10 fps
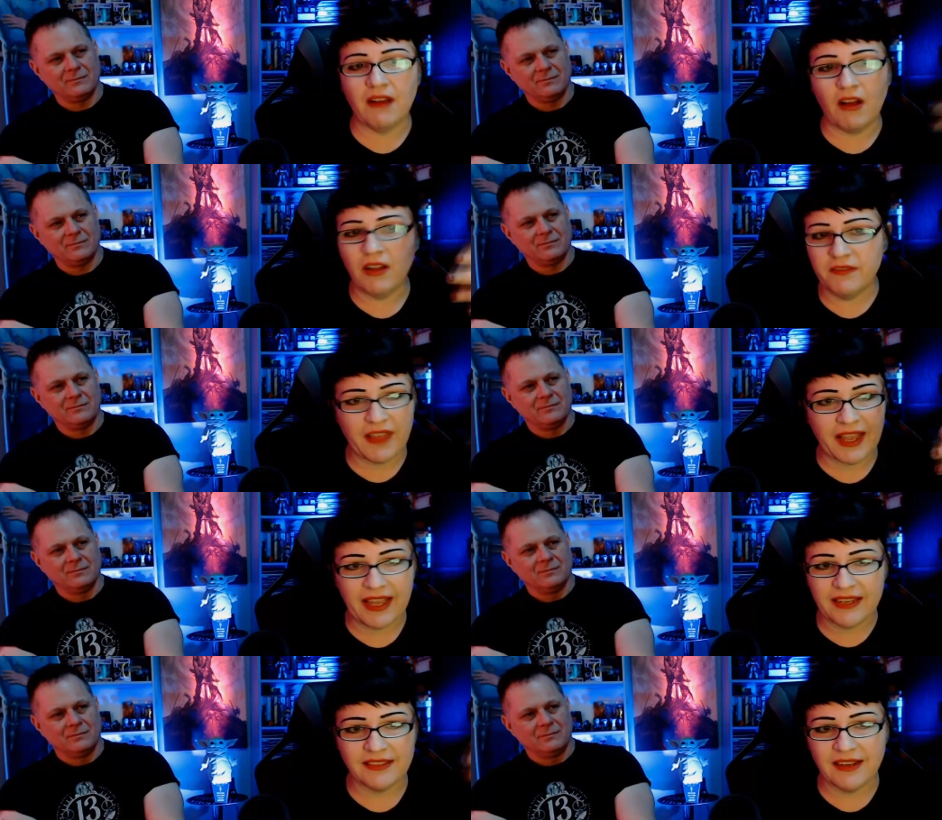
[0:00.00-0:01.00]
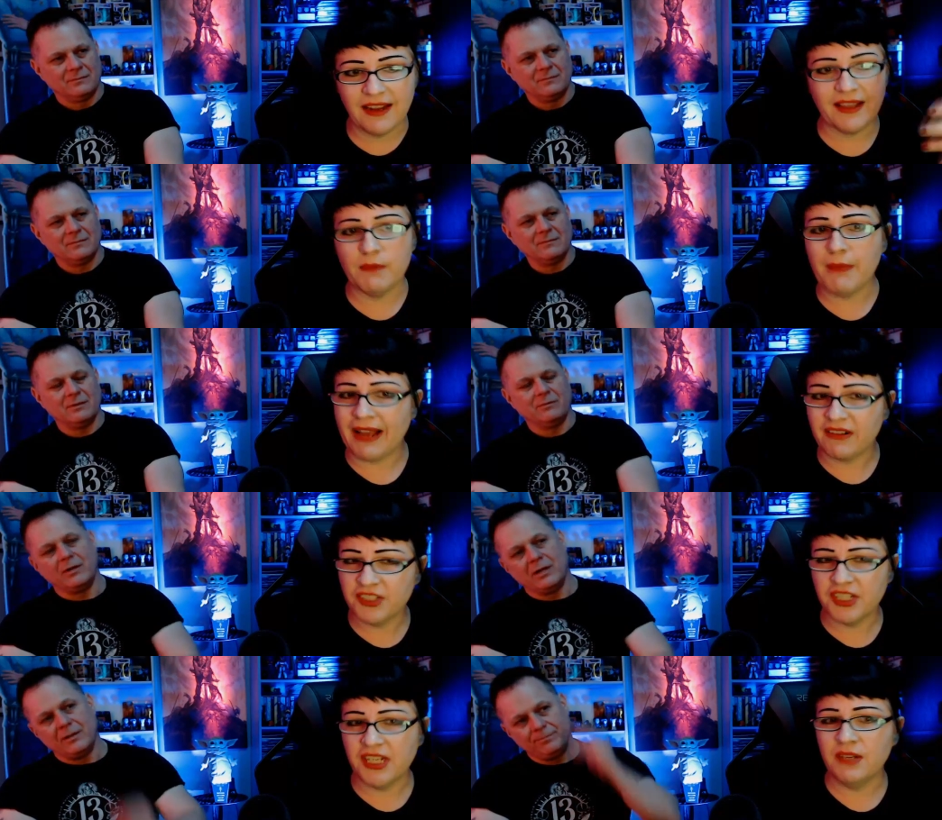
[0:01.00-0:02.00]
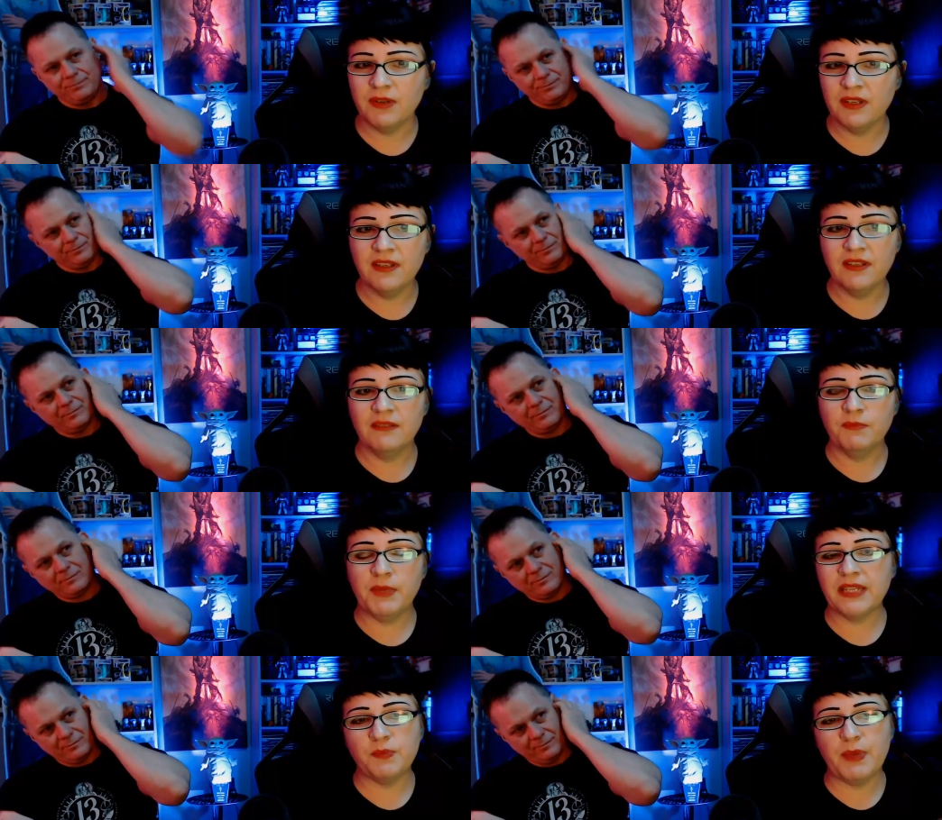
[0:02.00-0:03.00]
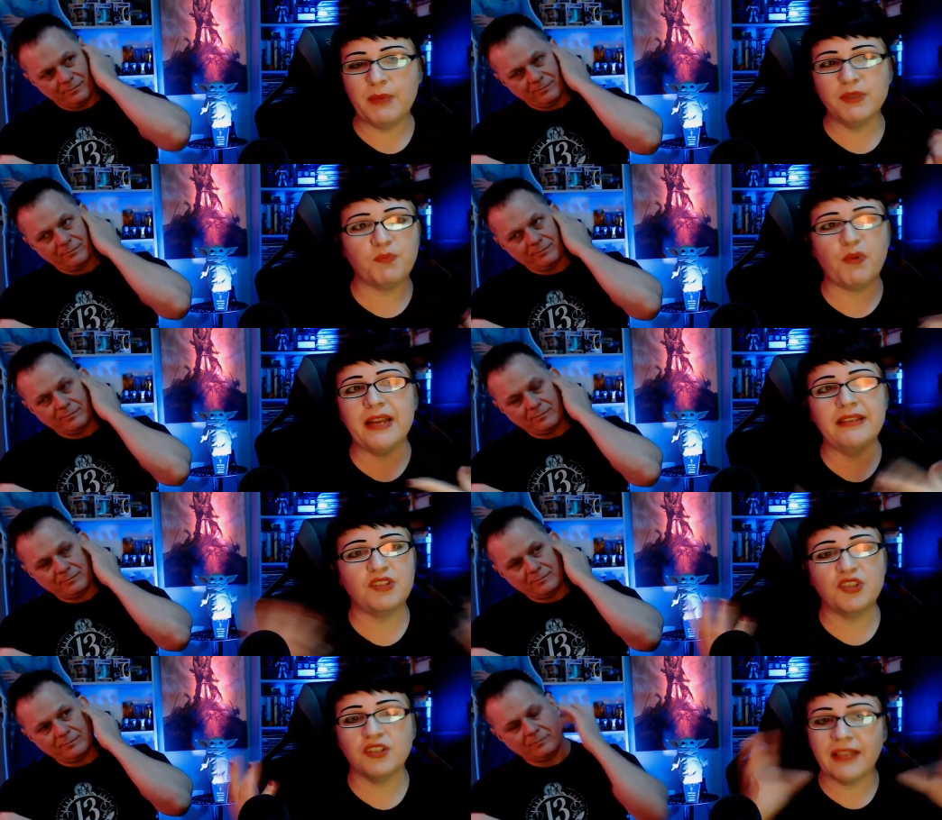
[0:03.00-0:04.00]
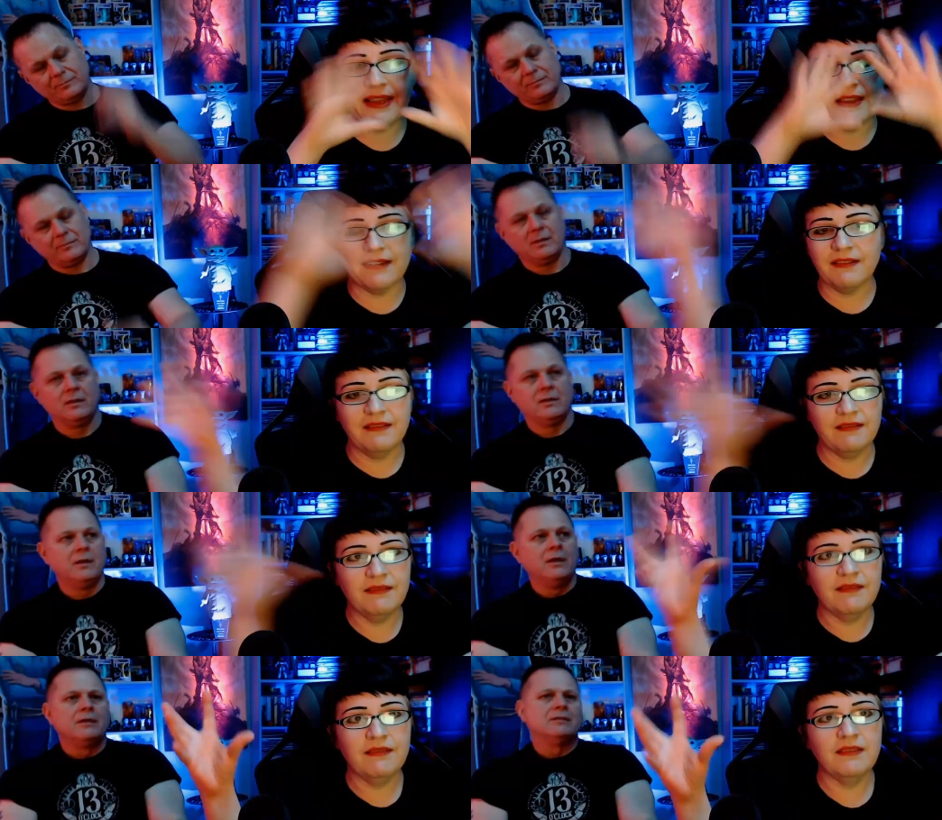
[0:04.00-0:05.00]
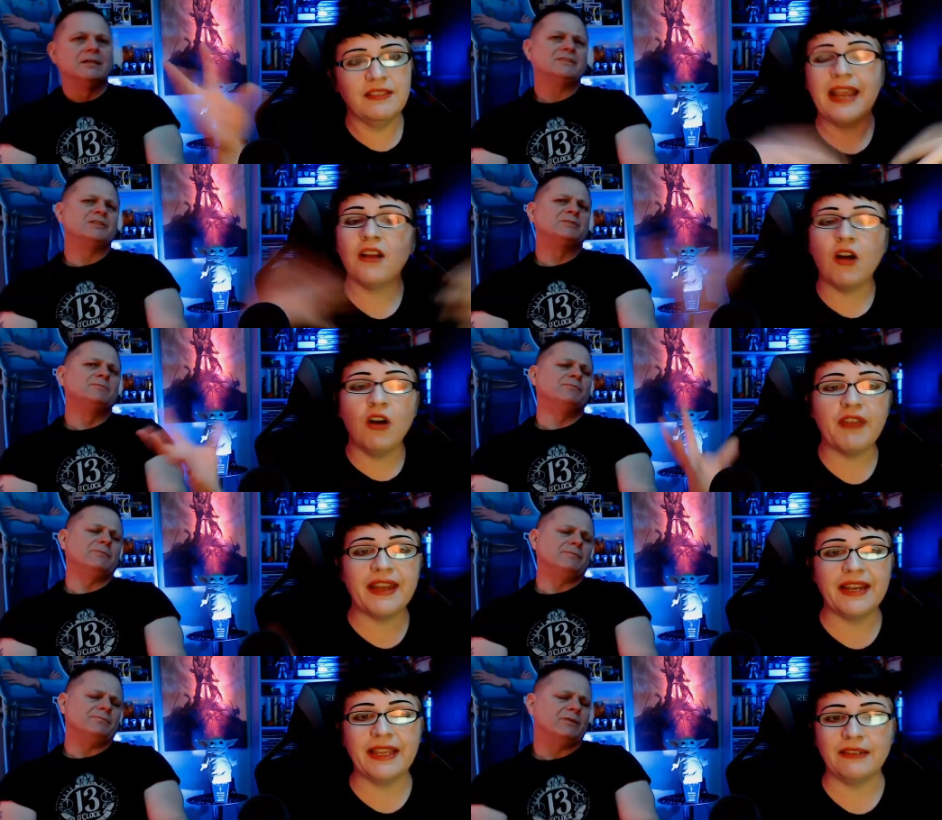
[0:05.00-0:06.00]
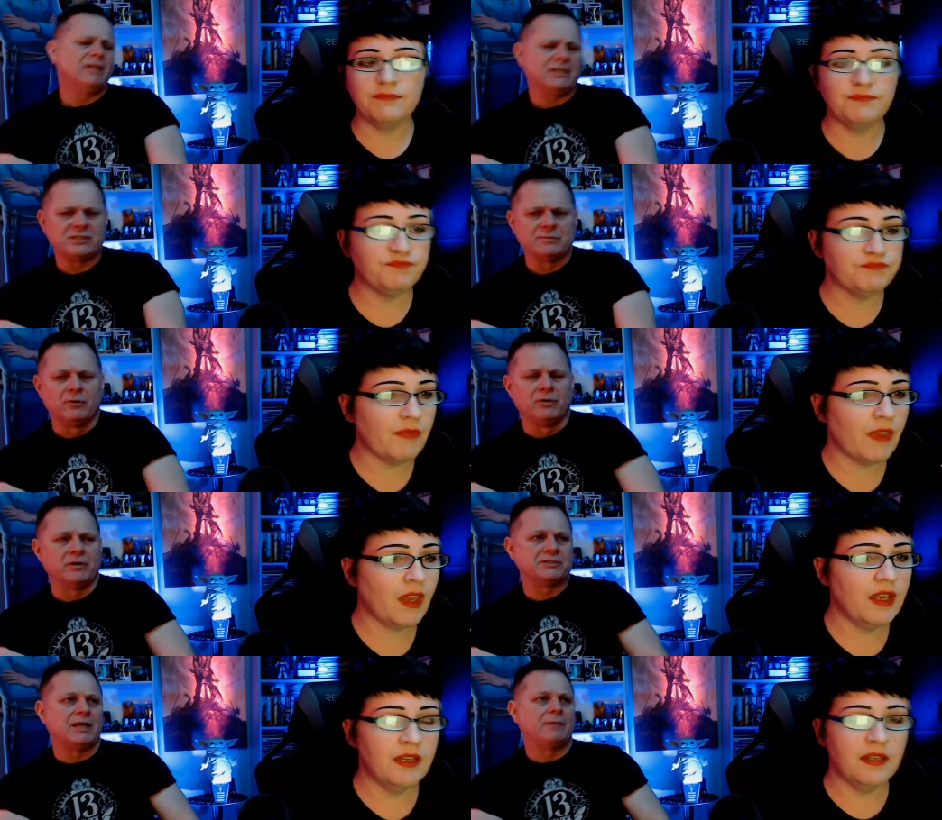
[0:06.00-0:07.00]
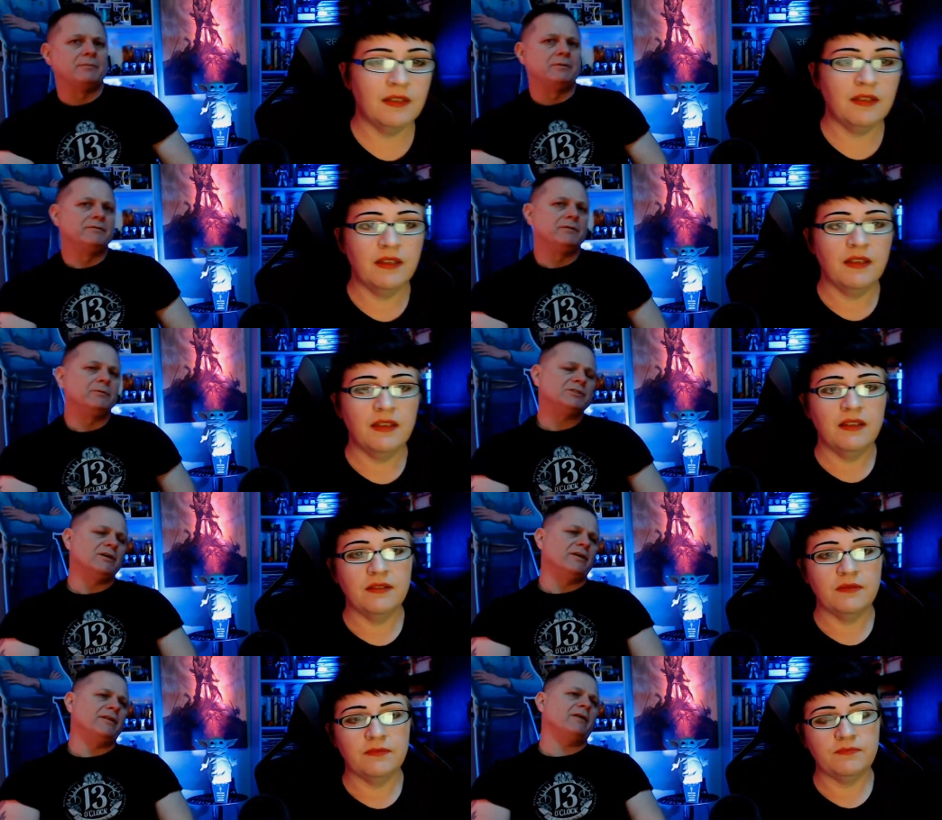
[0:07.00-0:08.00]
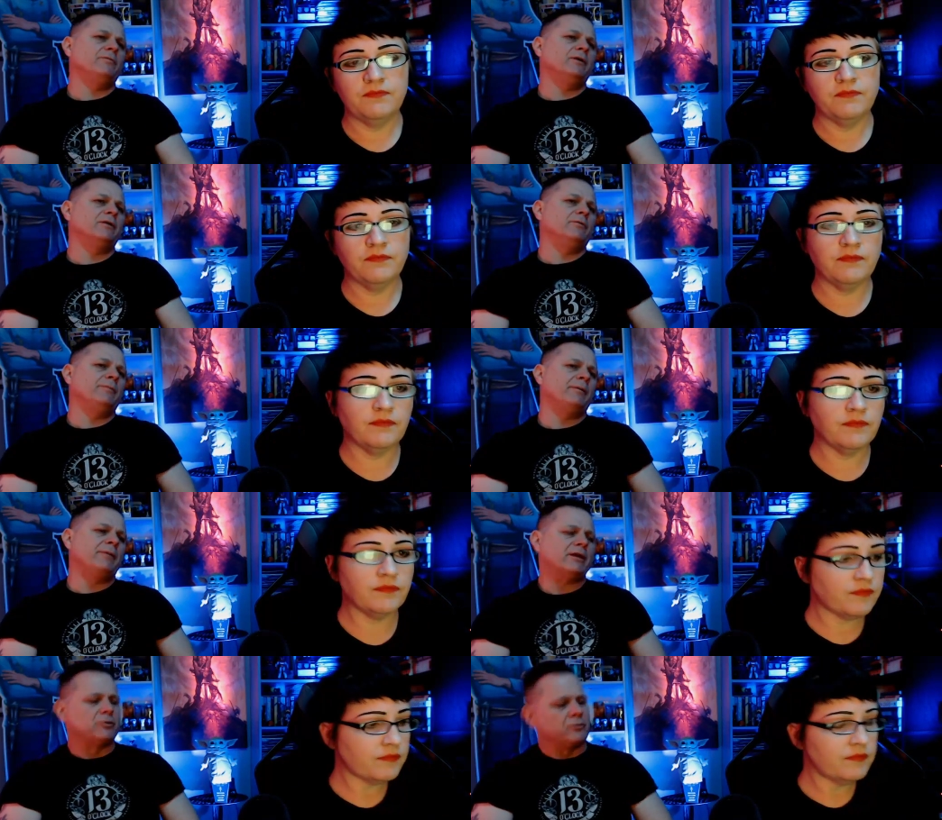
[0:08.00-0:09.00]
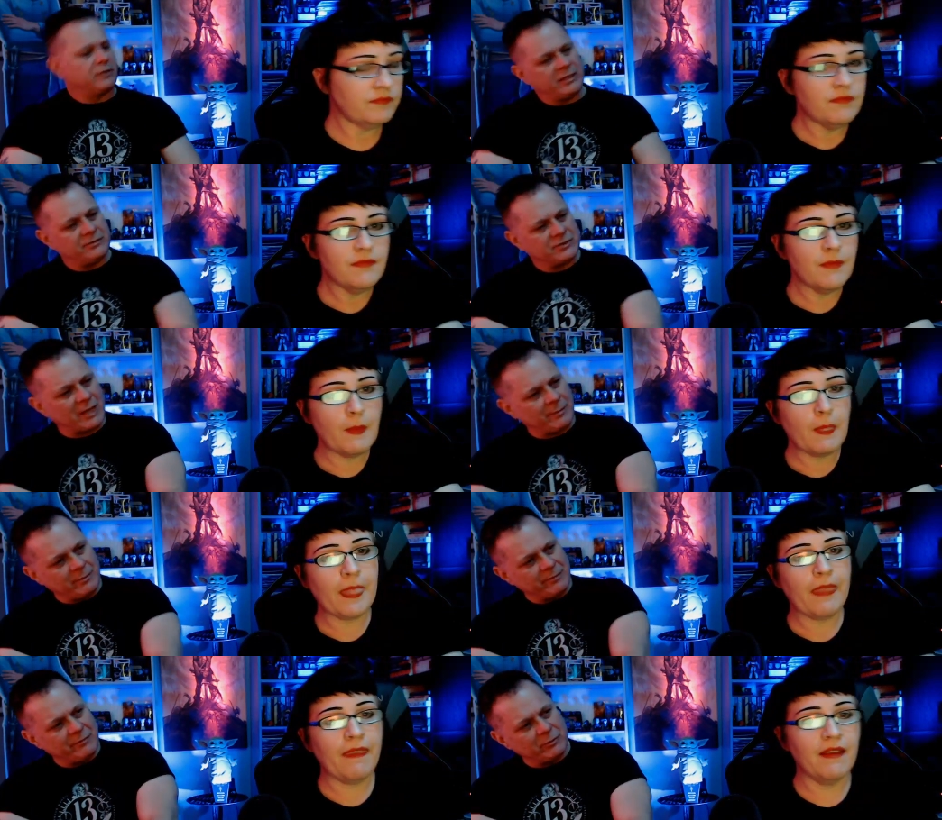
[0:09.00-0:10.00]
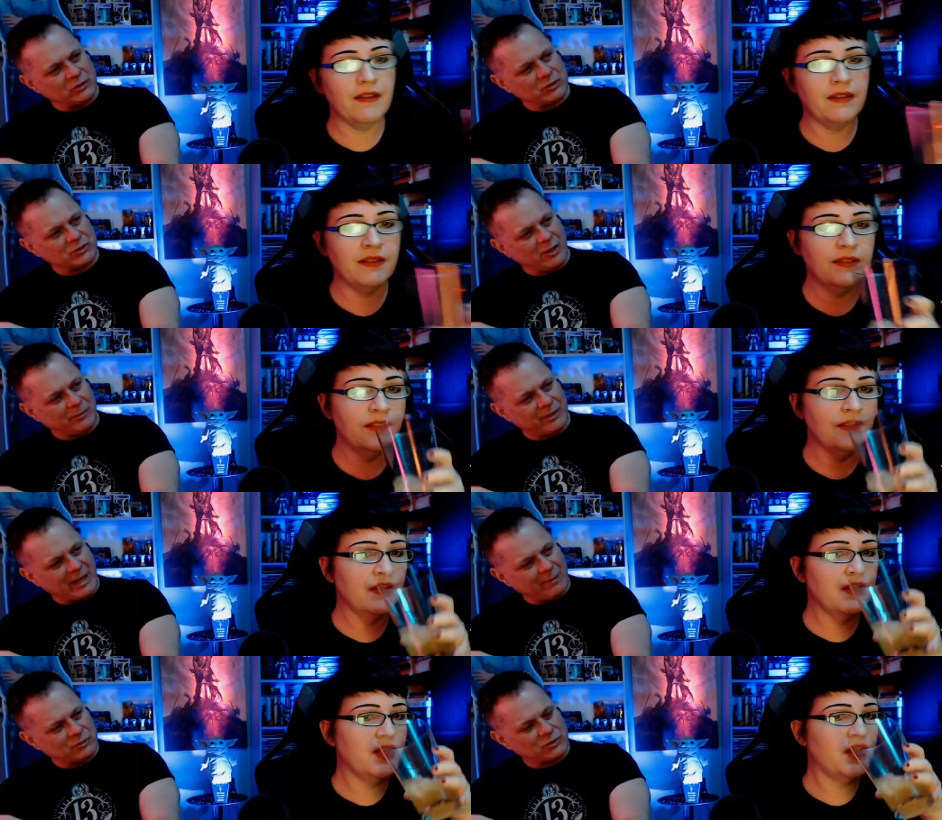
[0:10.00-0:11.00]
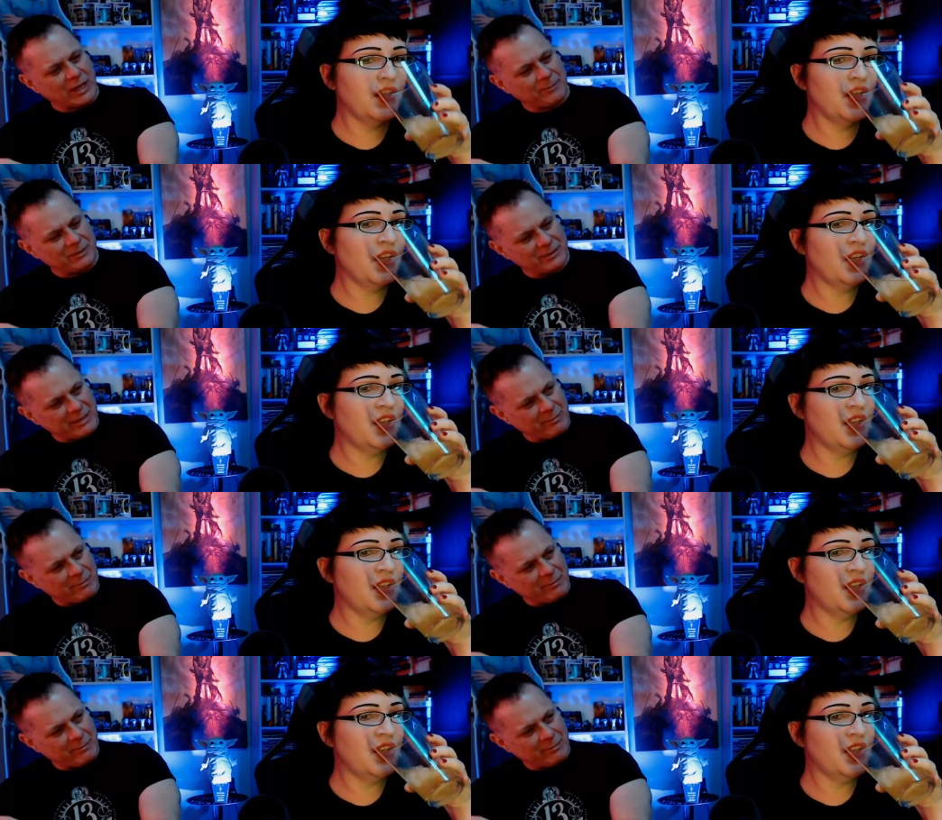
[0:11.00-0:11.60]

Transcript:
Speaker 1: all of that is not going to matter right. to you because people's brains just can't less take is, all that in.
Speaker 2: Less is more in a zombie movie. We saw that one. Remember that Korean zombie movie we just saw where the guy was trapped in the damn